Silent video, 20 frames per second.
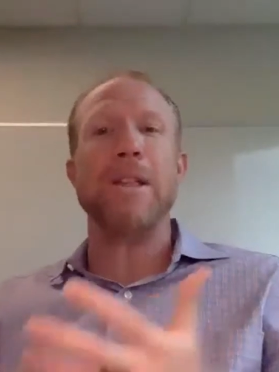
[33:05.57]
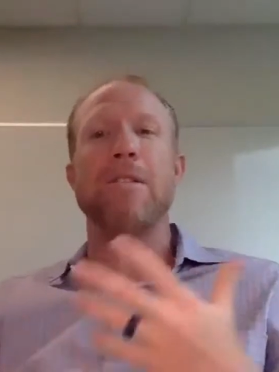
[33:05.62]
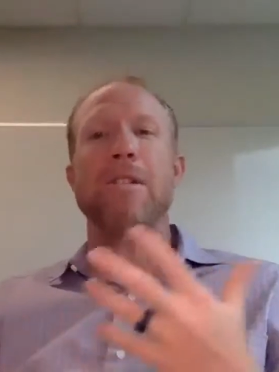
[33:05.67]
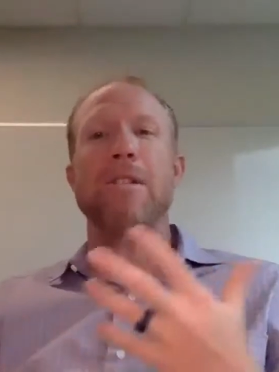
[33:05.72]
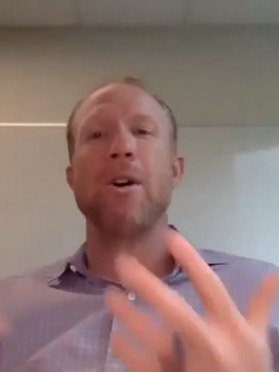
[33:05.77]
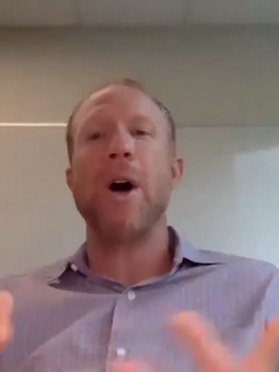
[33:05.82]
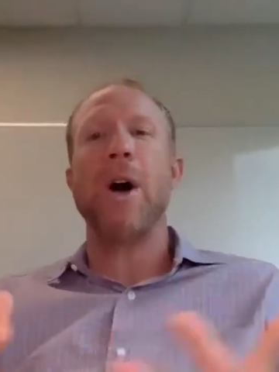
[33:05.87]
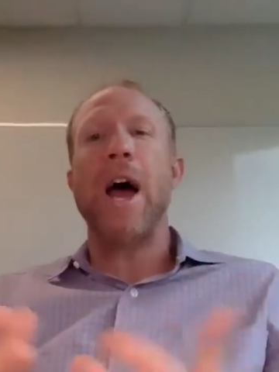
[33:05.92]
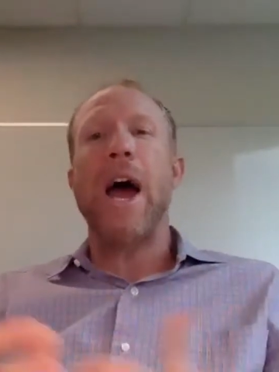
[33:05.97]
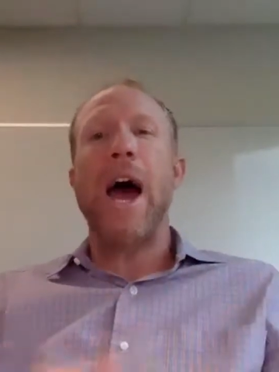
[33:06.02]

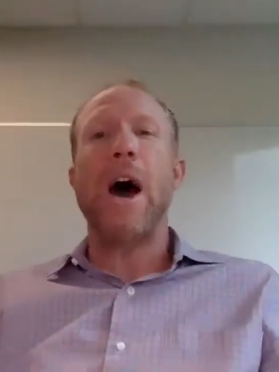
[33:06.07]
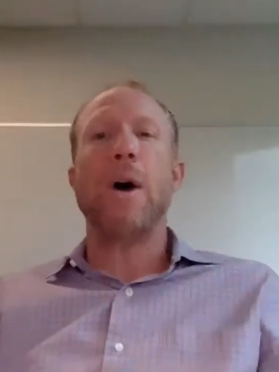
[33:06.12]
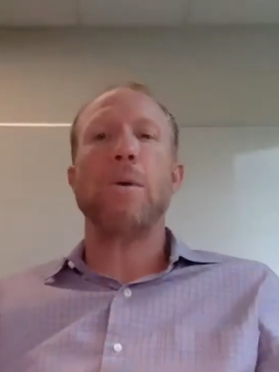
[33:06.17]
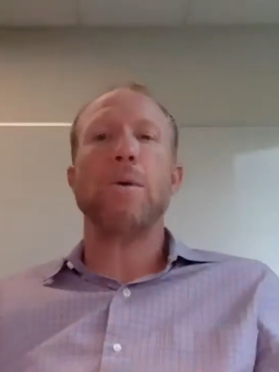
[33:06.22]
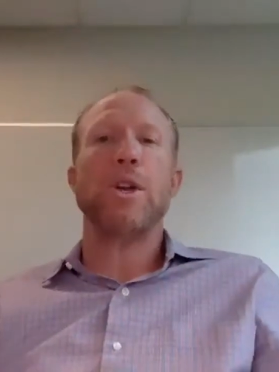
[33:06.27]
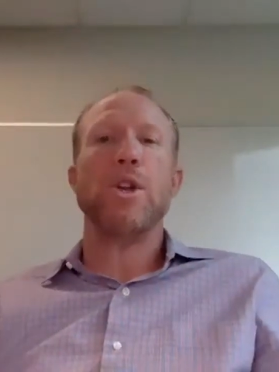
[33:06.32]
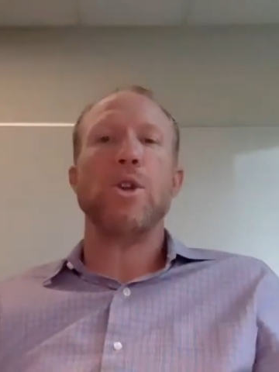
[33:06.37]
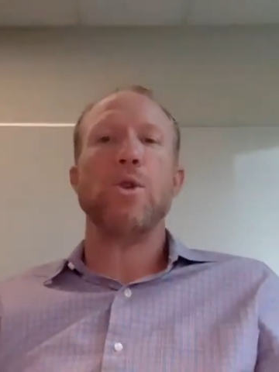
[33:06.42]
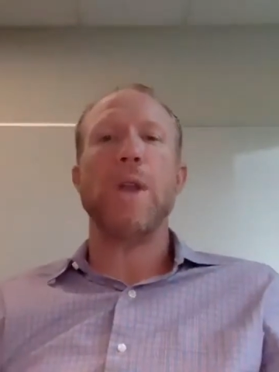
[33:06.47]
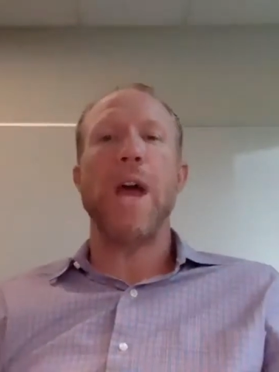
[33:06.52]
So, how
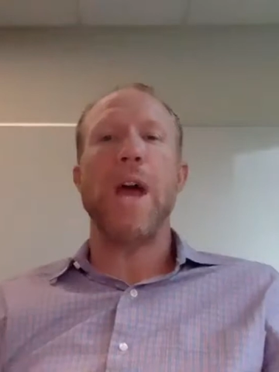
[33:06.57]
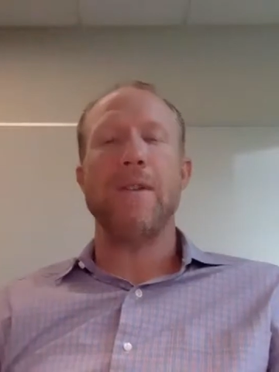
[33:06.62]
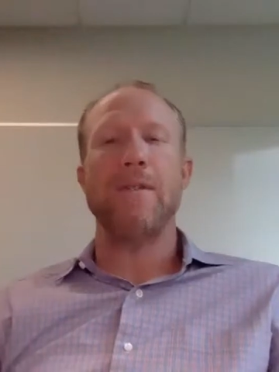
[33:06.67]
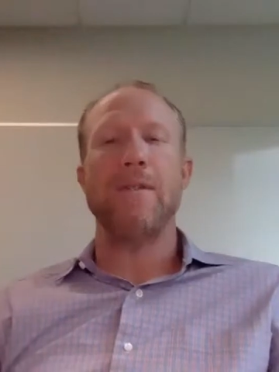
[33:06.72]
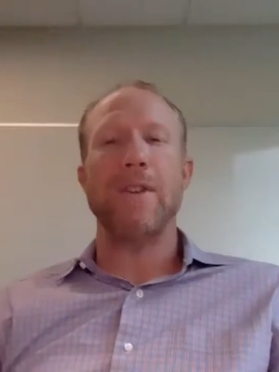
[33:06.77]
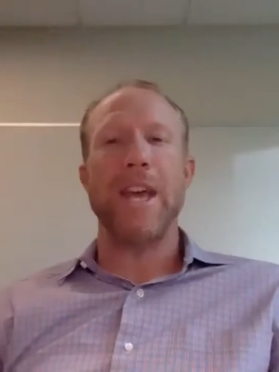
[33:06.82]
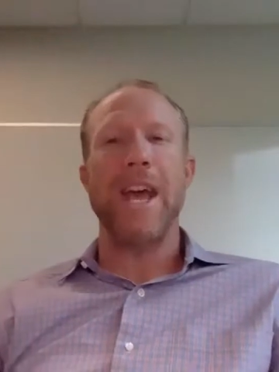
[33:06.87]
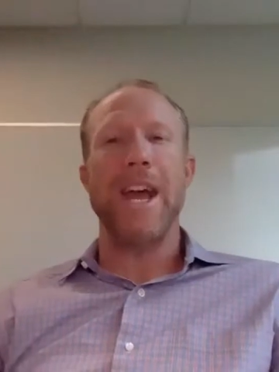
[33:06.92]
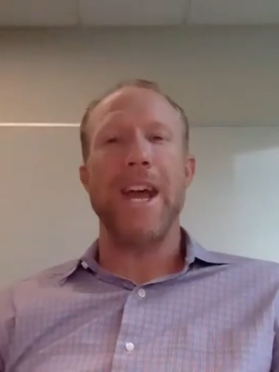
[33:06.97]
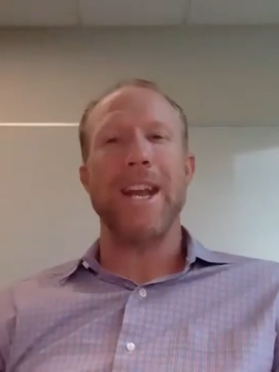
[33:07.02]
are you
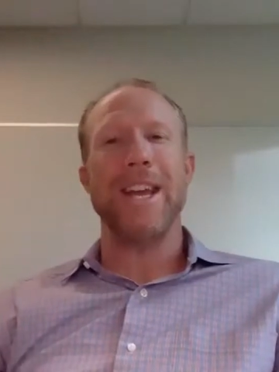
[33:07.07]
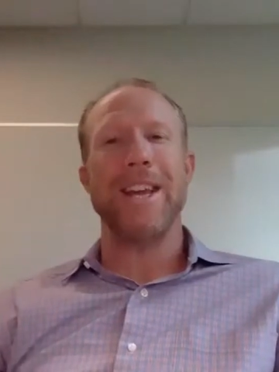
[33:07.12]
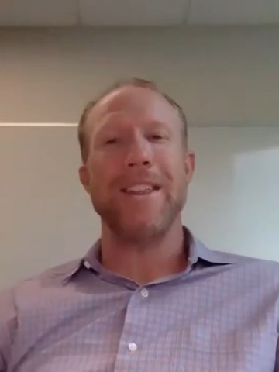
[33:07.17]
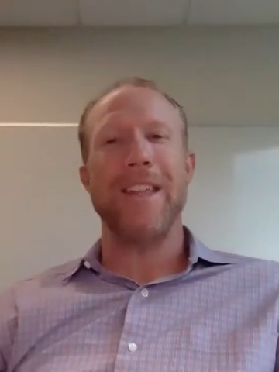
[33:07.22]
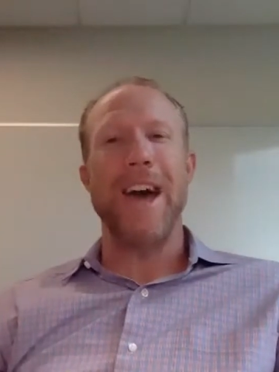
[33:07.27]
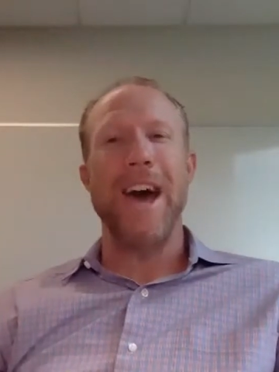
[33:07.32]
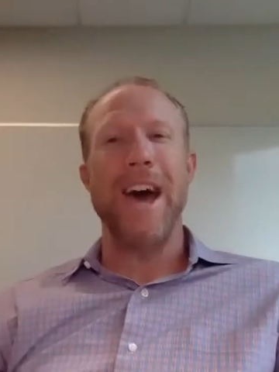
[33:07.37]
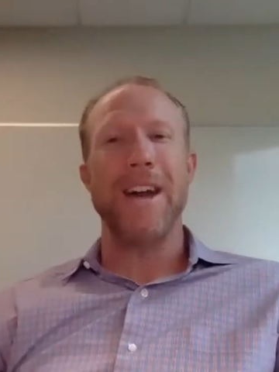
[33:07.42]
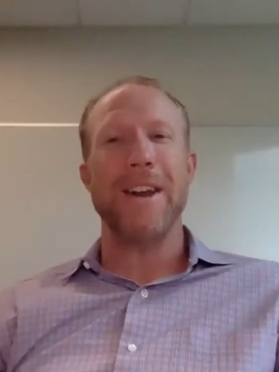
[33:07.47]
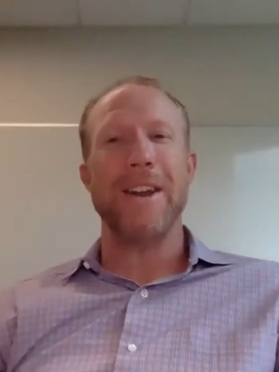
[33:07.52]
navigating
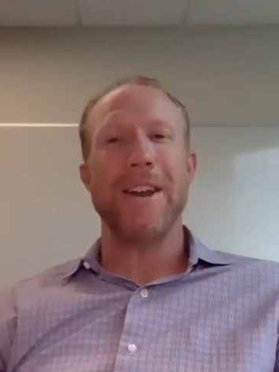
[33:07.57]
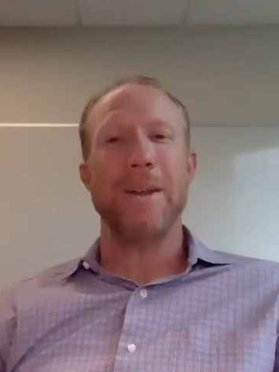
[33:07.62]
that?